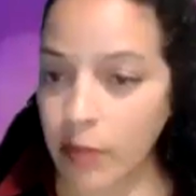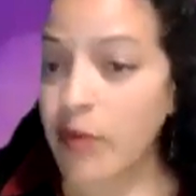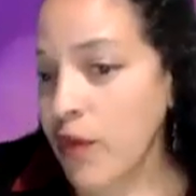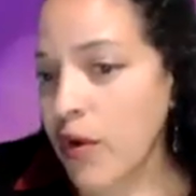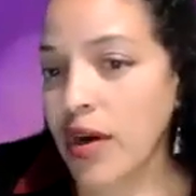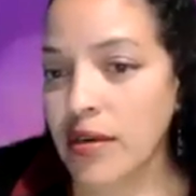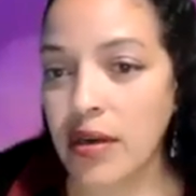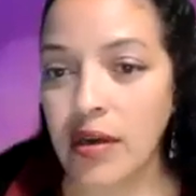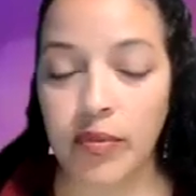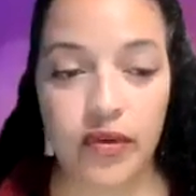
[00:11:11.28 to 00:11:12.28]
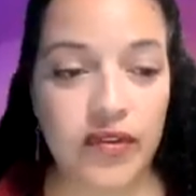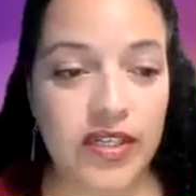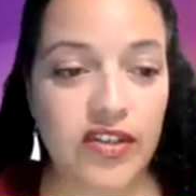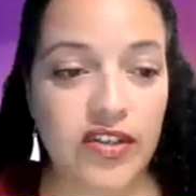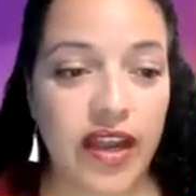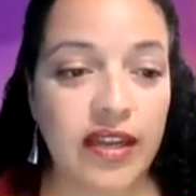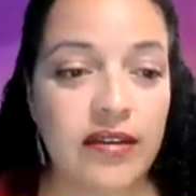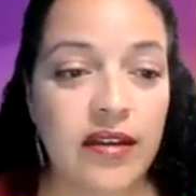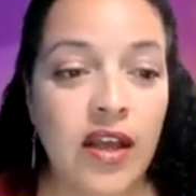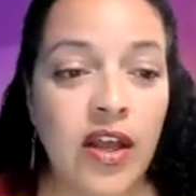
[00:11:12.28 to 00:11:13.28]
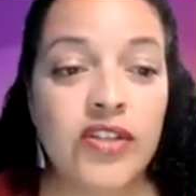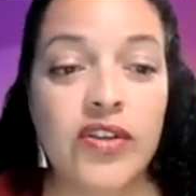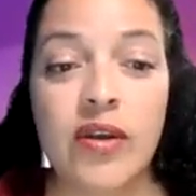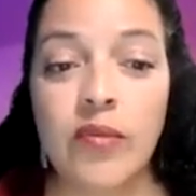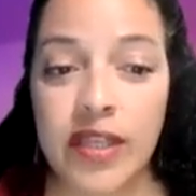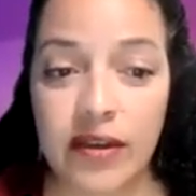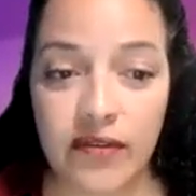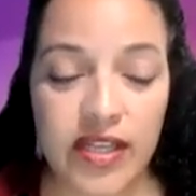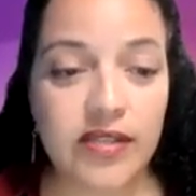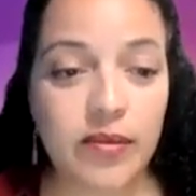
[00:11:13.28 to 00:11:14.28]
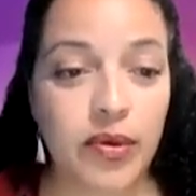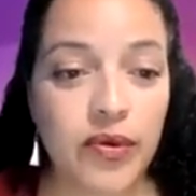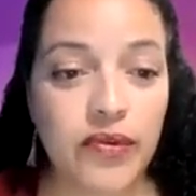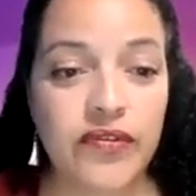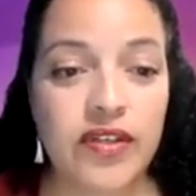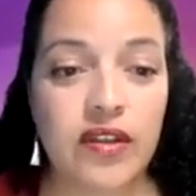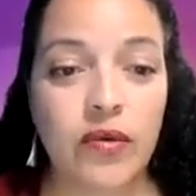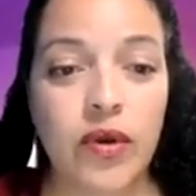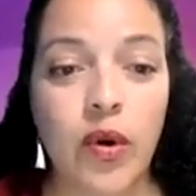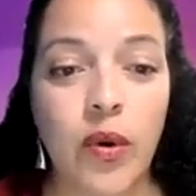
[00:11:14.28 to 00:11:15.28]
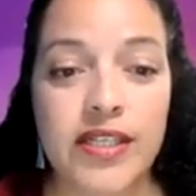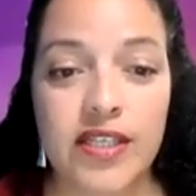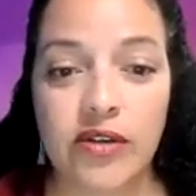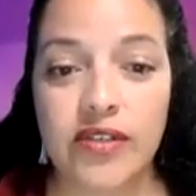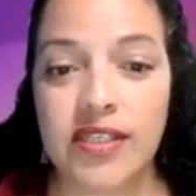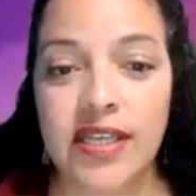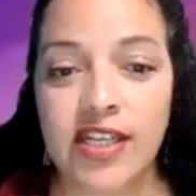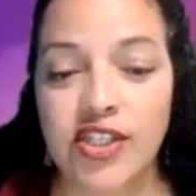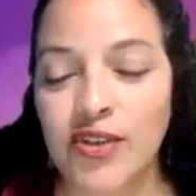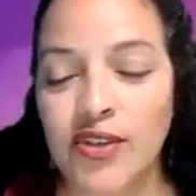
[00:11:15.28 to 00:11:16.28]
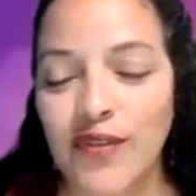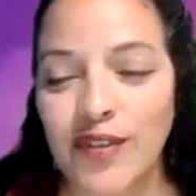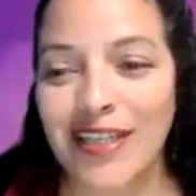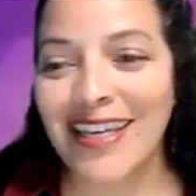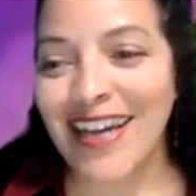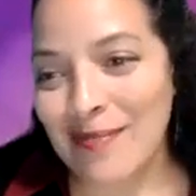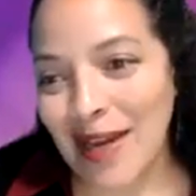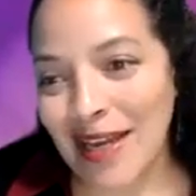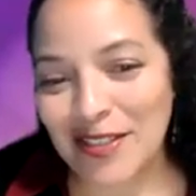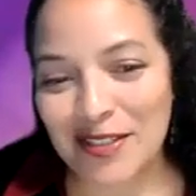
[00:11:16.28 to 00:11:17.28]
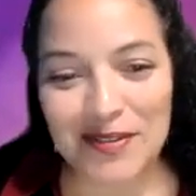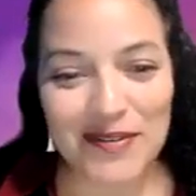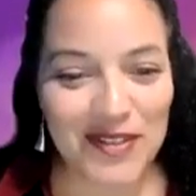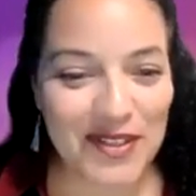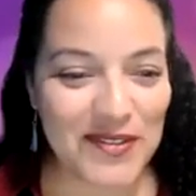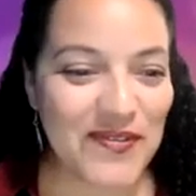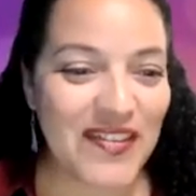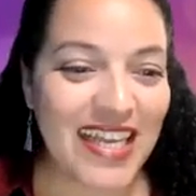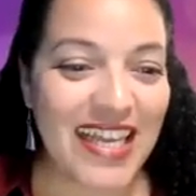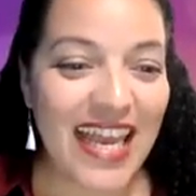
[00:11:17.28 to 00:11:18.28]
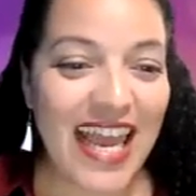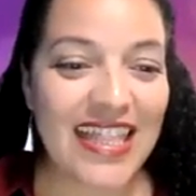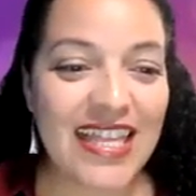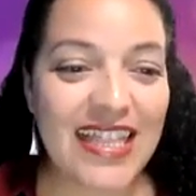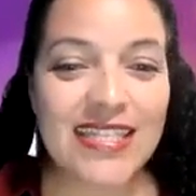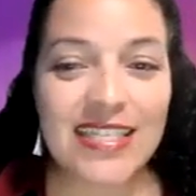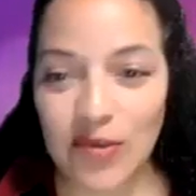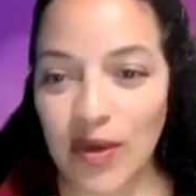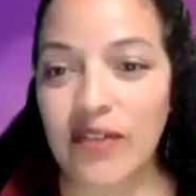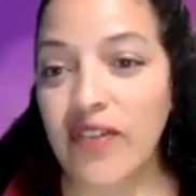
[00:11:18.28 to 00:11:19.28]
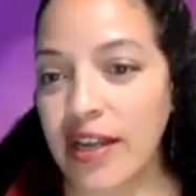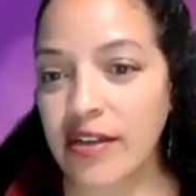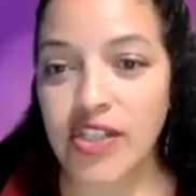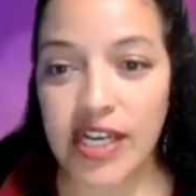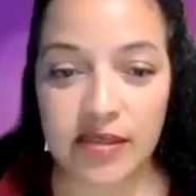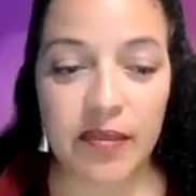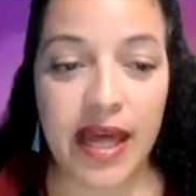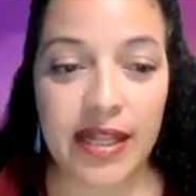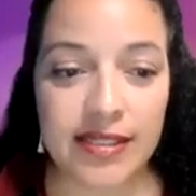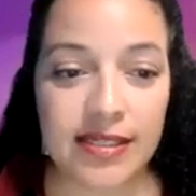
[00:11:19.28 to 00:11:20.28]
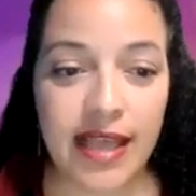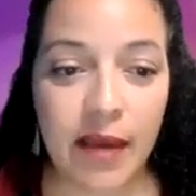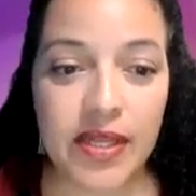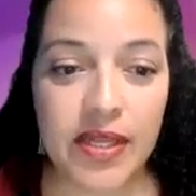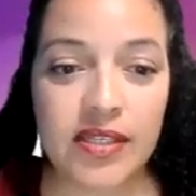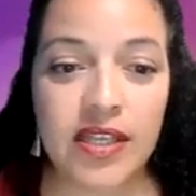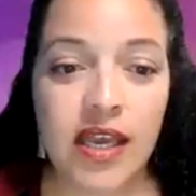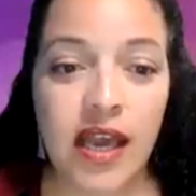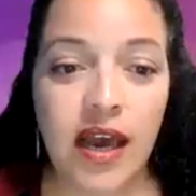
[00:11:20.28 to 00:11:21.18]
before approval is granted. So then when the event is approved, the request goes to stage 2 for DEI manager review. And then this is where the final checks and balances happens,